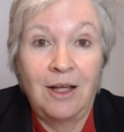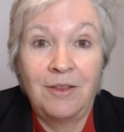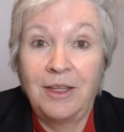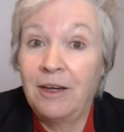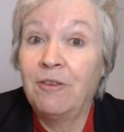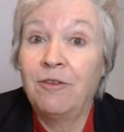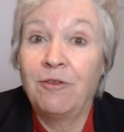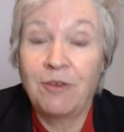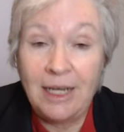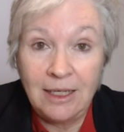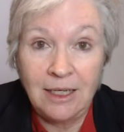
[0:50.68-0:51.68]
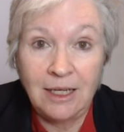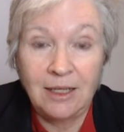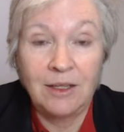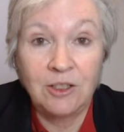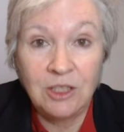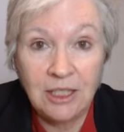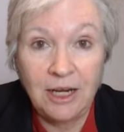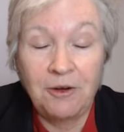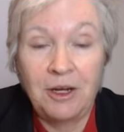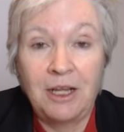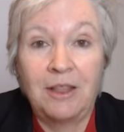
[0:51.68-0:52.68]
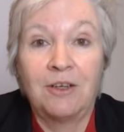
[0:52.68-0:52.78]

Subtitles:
they're frightening, they're scary.